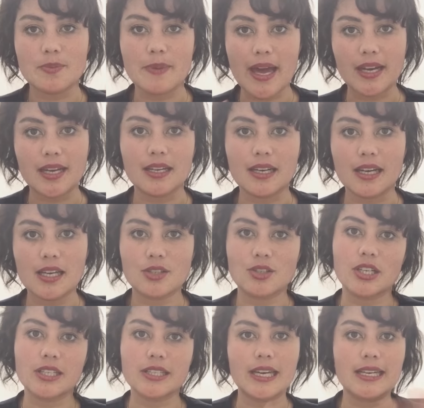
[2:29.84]
patty in it, and you
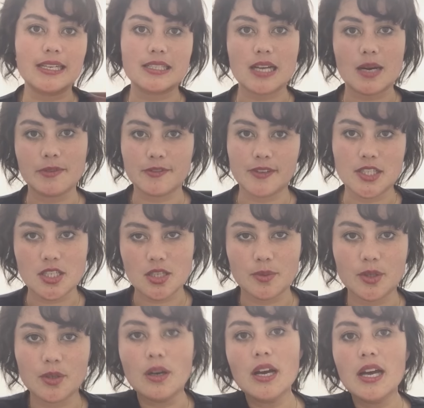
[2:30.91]
can get any type of
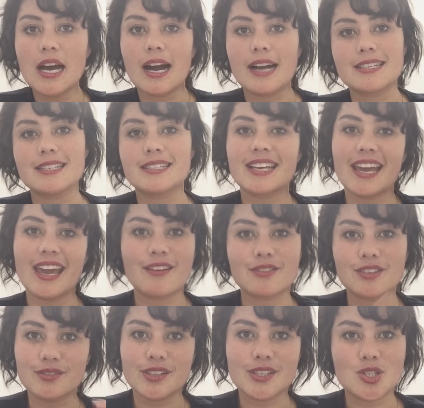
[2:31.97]
vegetable. I tend to get
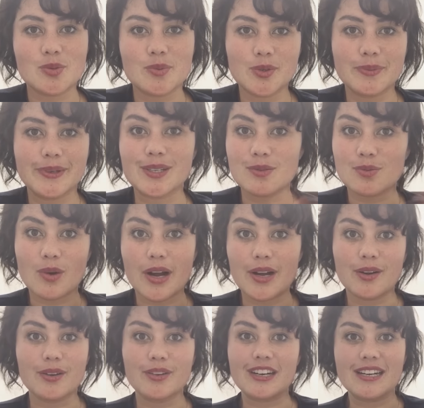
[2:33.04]
every vegetable because why
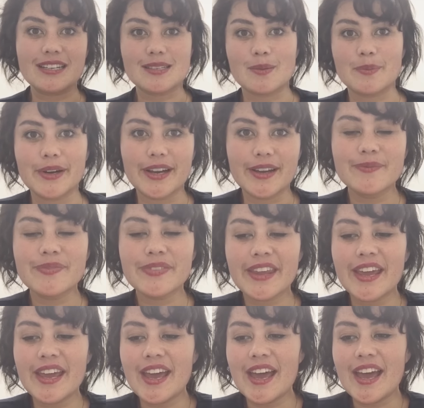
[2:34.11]
not, you're at Subway.
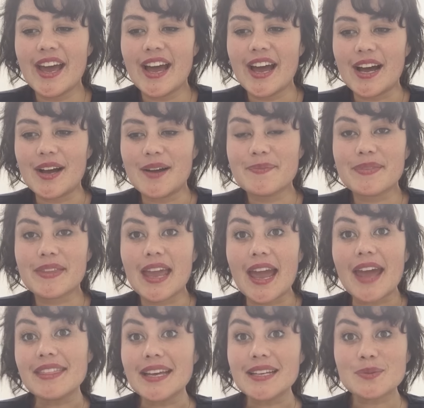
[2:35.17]
Um, and
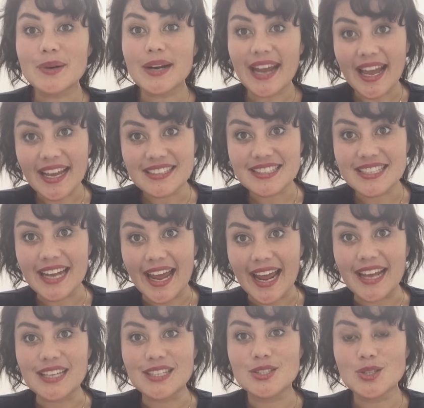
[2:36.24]
that's what I ate today.
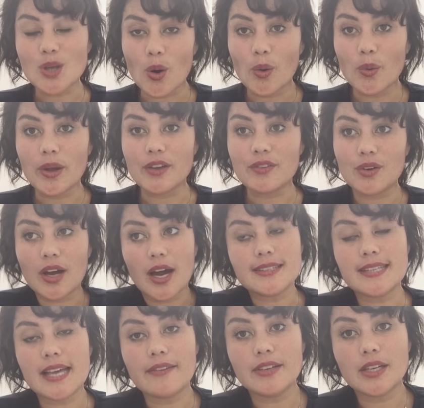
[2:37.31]
So if you guys
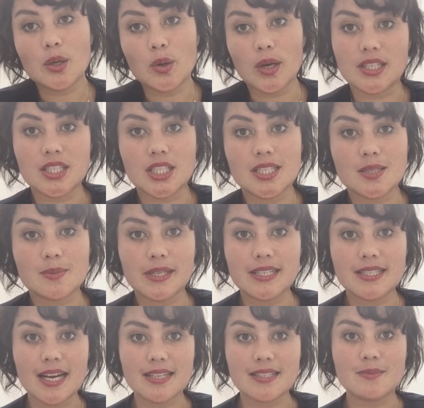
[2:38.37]
have any questions, please
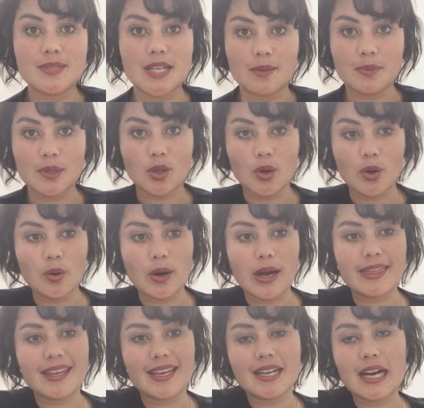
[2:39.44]
ask them down below. I
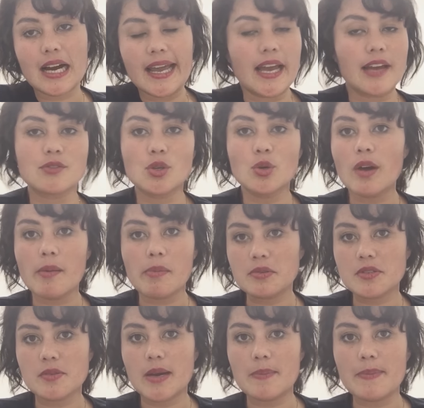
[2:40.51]
think I had two apples
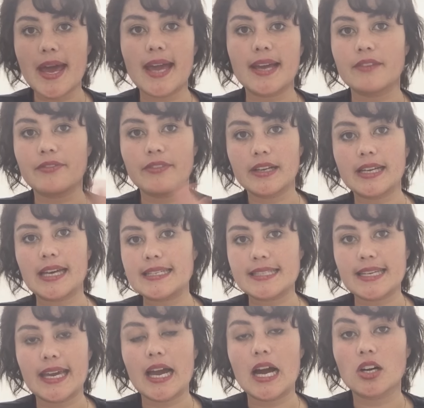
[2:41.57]
in my bag in case I
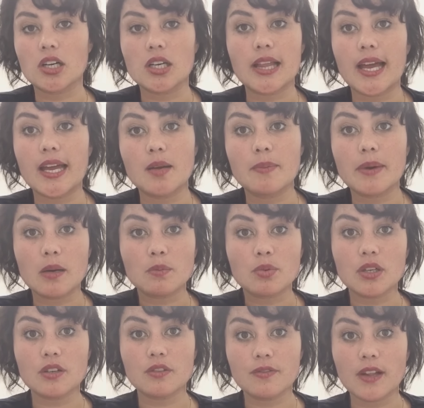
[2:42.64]
get hungry later, but I'm
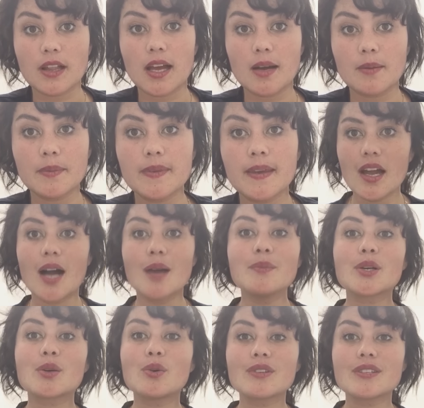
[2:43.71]
pretty full up. I'm
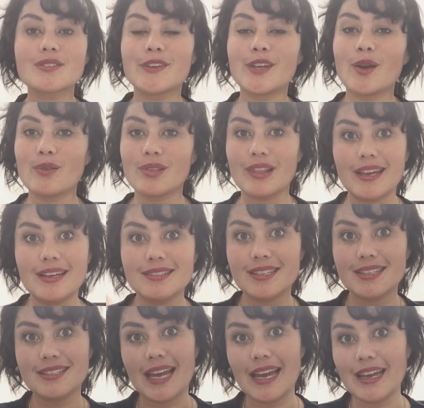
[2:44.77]
going to call this video
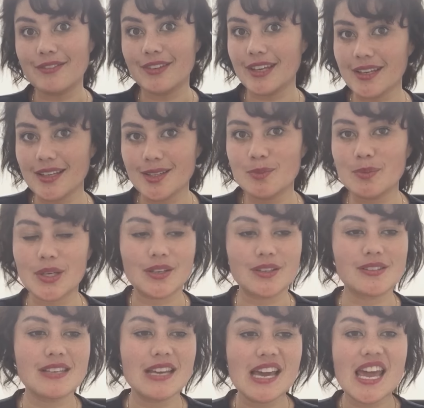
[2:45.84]
Lazy Day Vegan
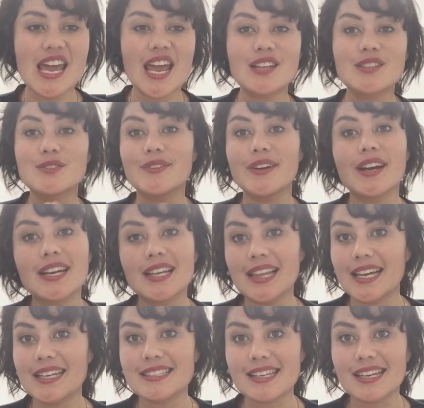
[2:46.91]
because it's very
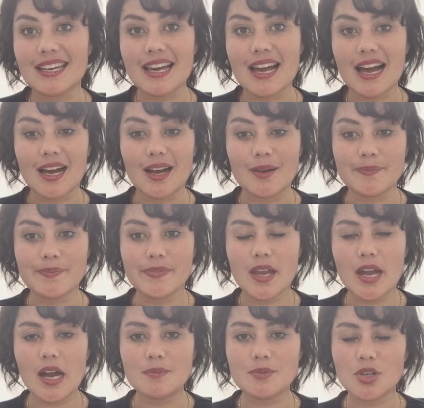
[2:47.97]
lazy. Um,
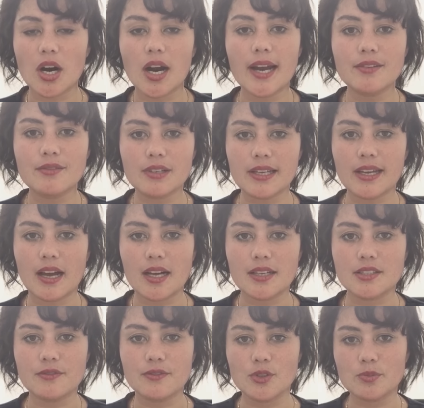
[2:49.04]
I'm trying really hard
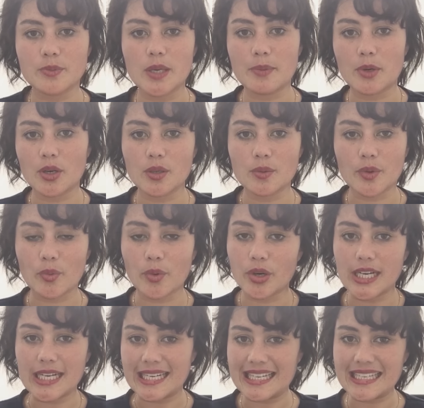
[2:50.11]
to fuel my body with what
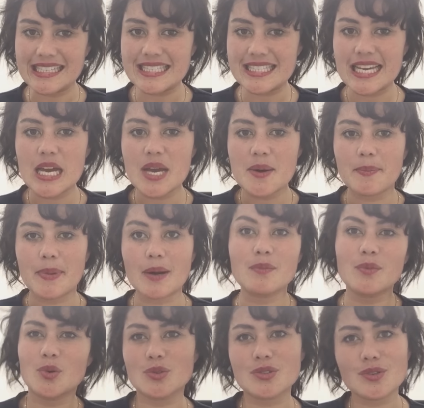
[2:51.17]
it needs, but
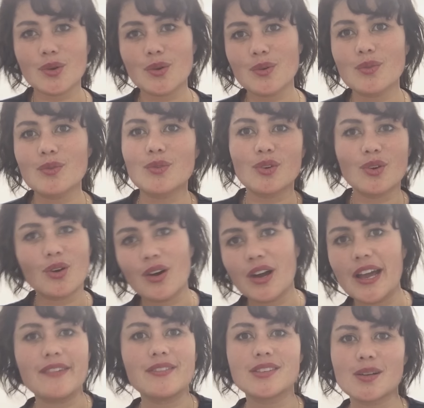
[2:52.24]
I'm also not
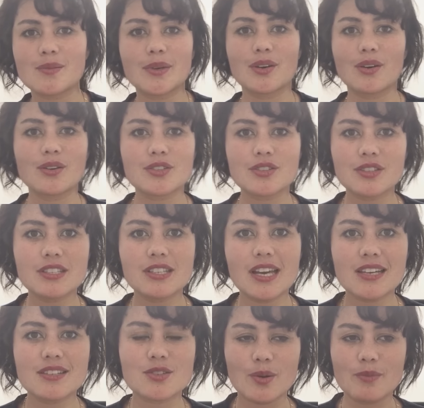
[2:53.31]
haven't done my groceries
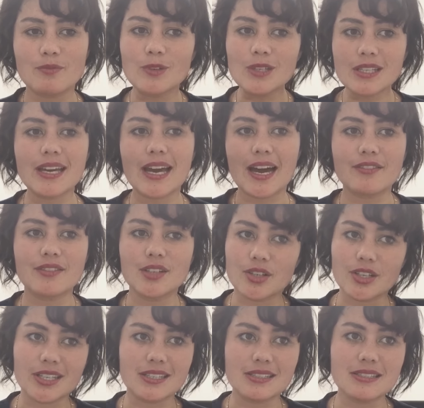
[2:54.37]
yet, so I'm really out of
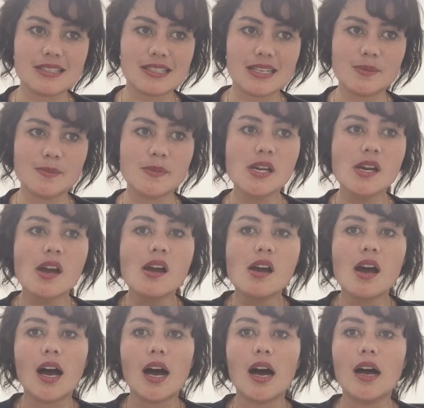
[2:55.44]
ingredients, and I'm,
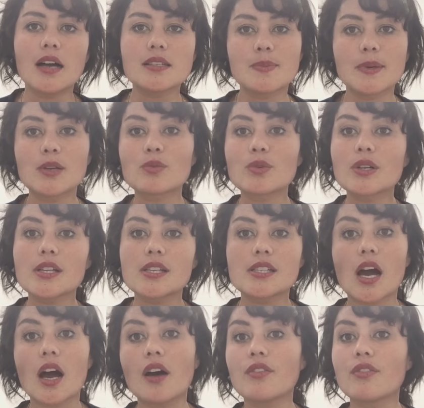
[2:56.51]
uh, it's been a really
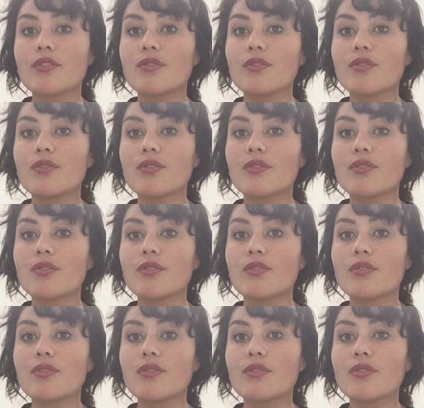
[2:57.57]
tough